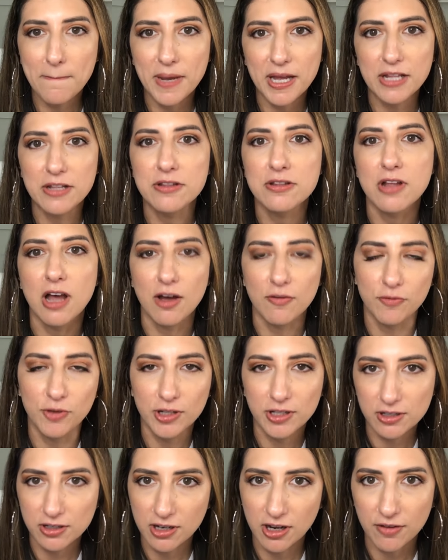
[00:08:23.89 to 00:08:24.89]
but not
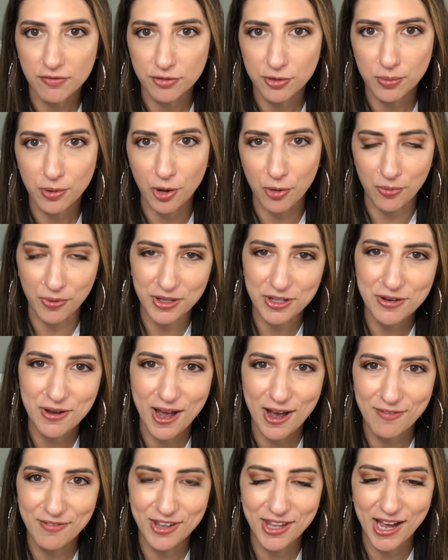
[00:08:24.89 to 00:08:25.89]
feel uncomfortable when
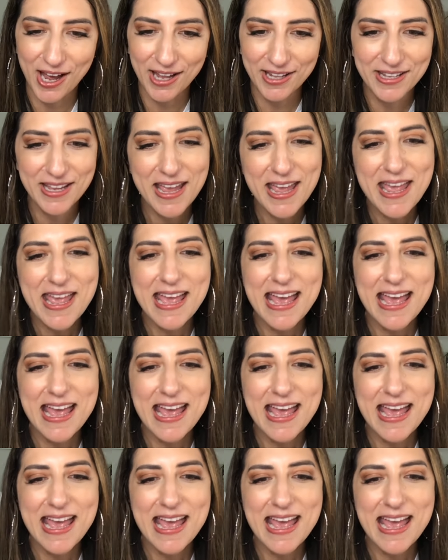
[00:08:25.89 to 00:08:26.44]
you have it on.